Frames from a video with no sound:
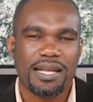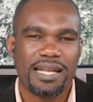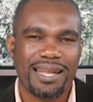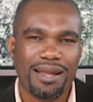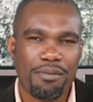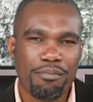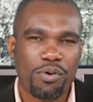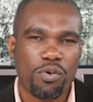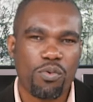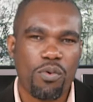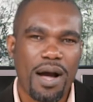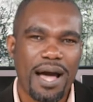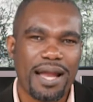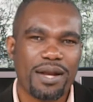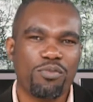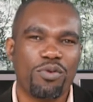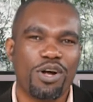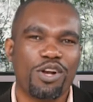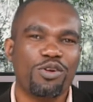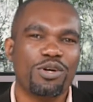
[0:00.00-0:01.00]
number
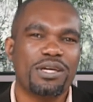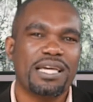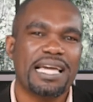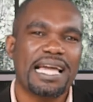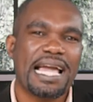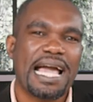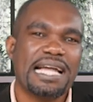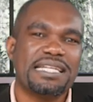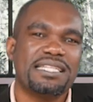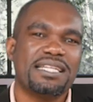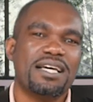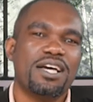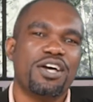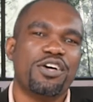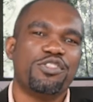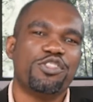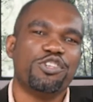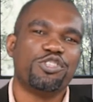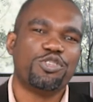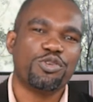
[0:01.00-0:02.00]
one, we're looking at
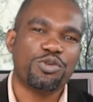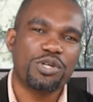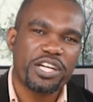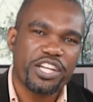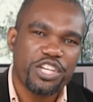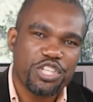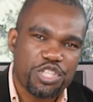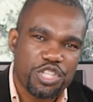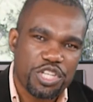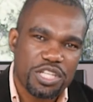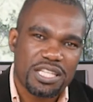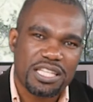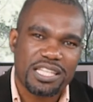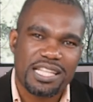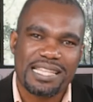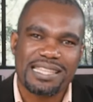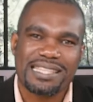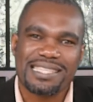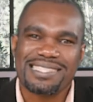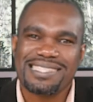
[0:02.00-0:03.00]
the duration
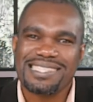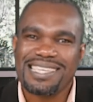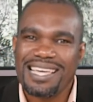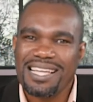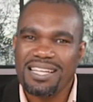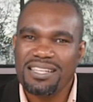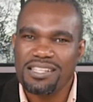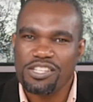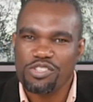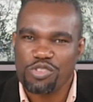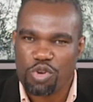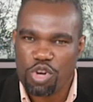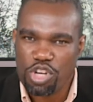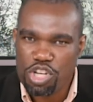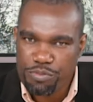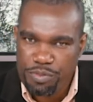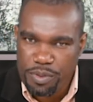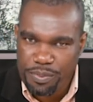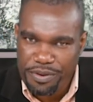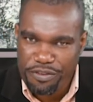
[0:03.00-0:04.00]
that the skill is going
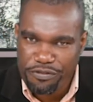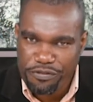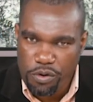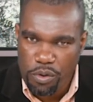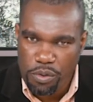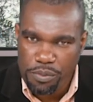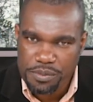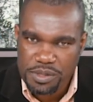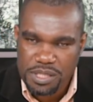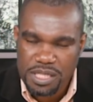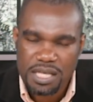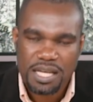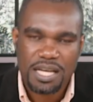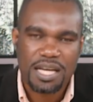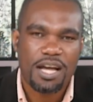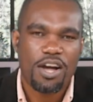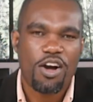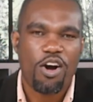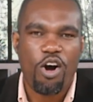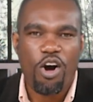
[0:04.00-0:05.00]
to be performed.
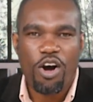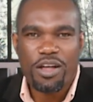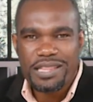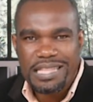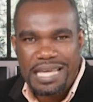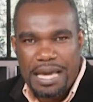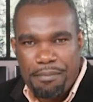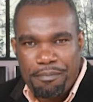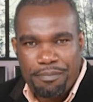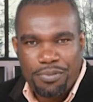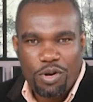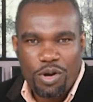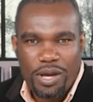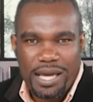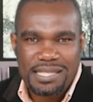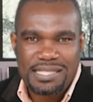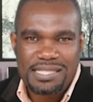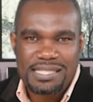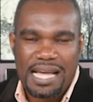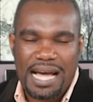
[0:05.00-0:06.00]
On the
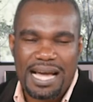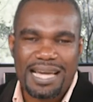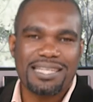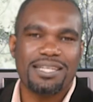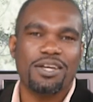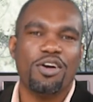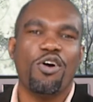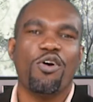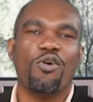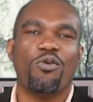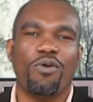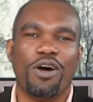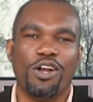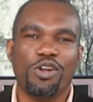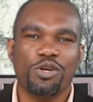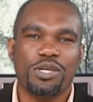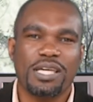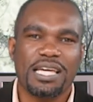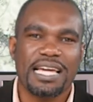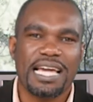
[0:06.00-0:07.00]
employer side, we're
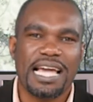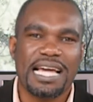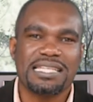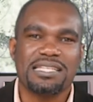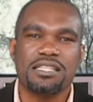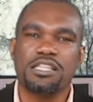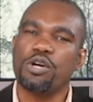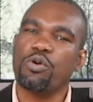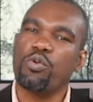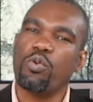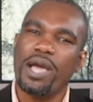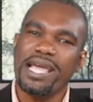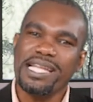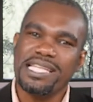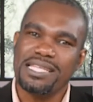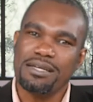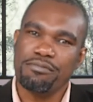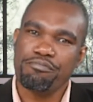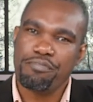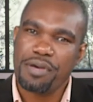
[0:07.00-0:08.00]
looking at the
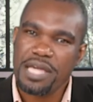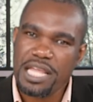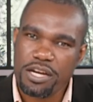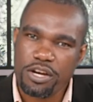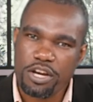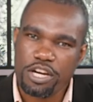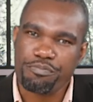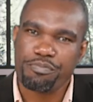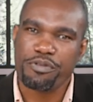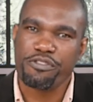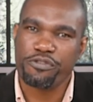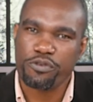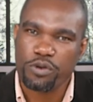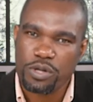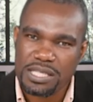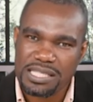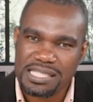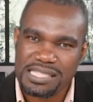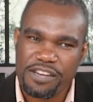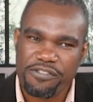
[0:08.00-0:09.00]
waiting period before
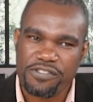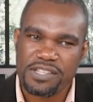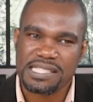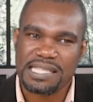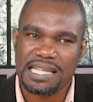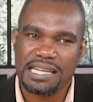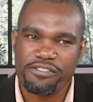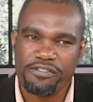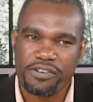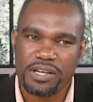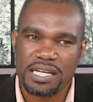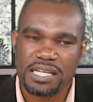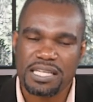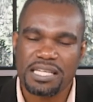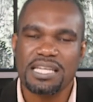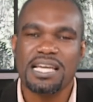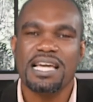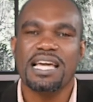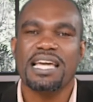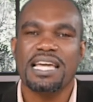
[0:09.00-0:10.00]
the service
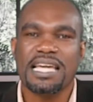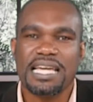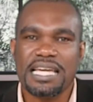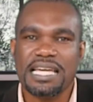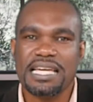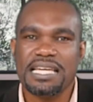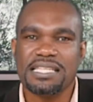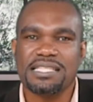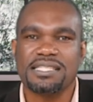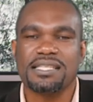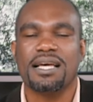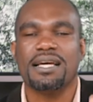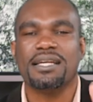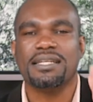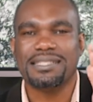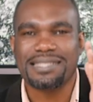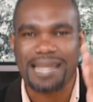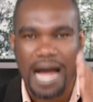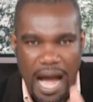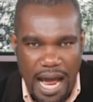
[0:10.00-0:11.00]
delivery is
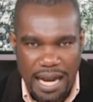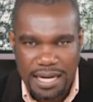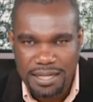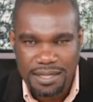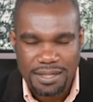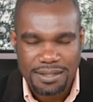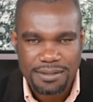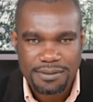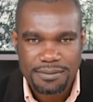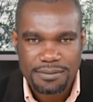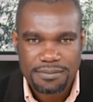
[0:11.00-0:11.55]
done